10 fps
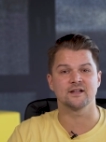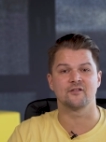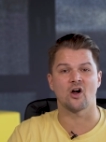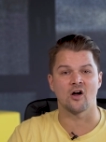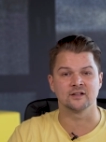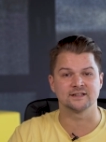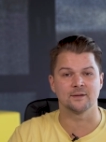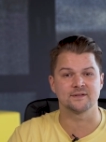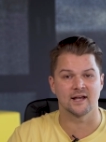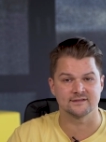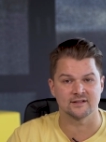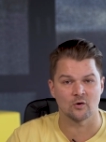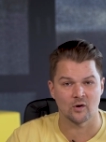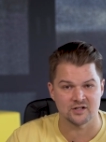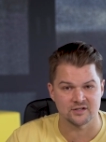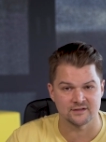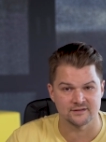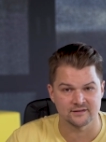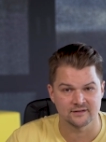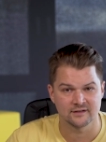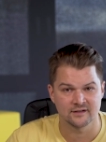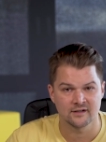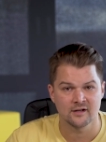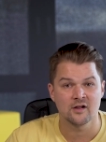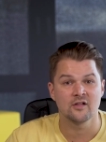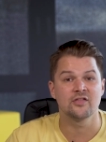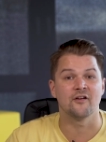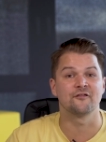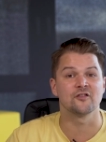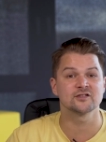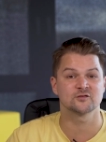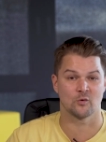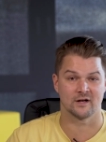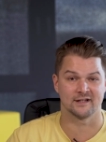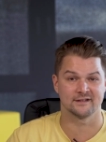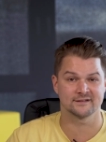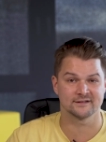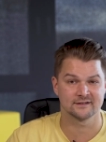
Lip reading: of concept testing questions. The first one is